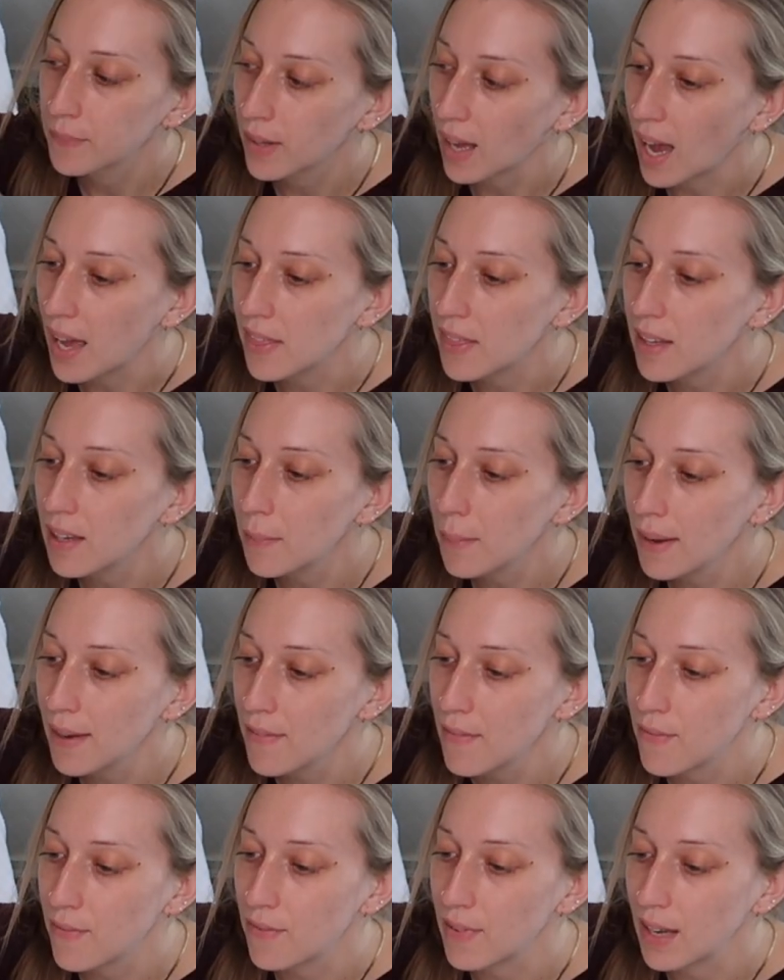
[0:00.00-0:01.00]
I think my
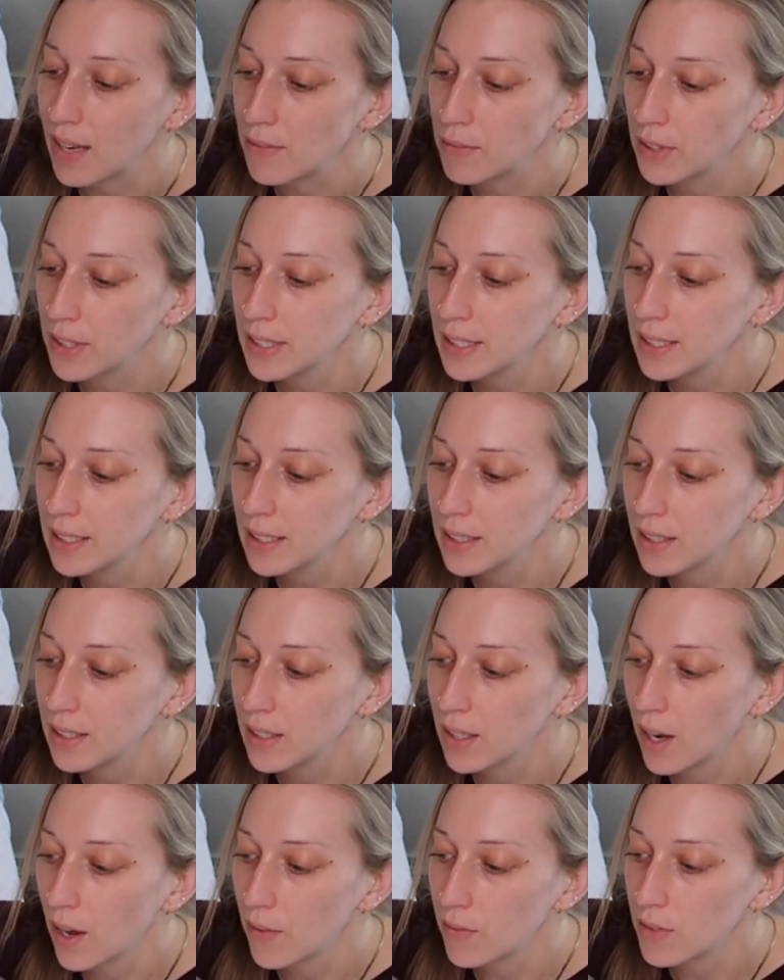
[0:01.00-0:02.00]
favorite
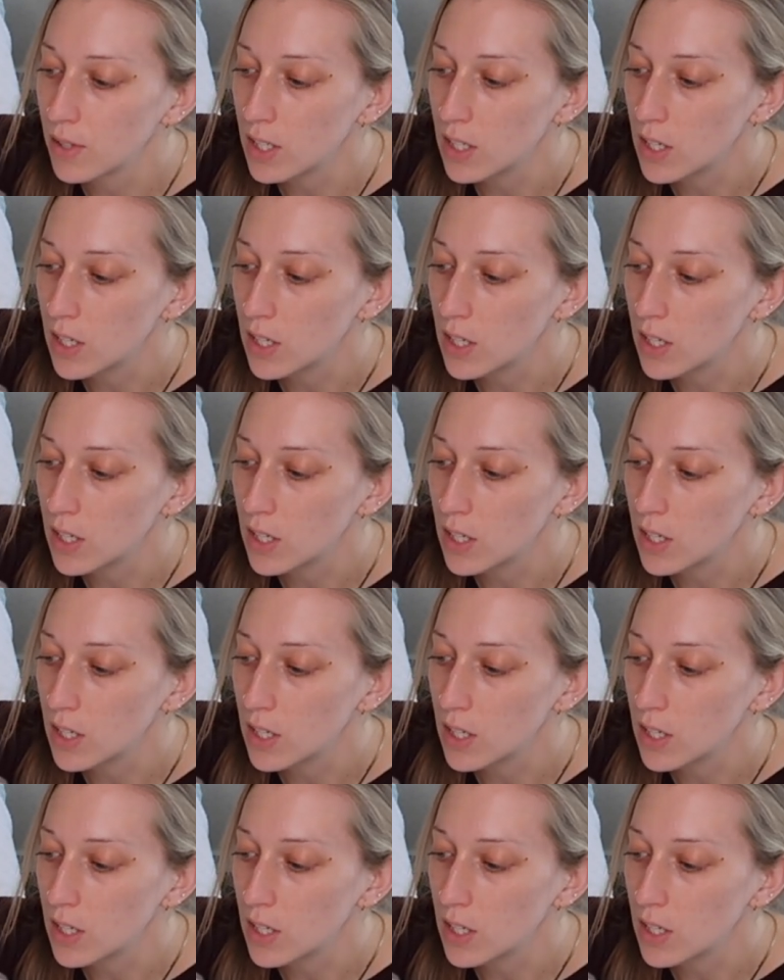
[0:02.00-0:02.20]
of the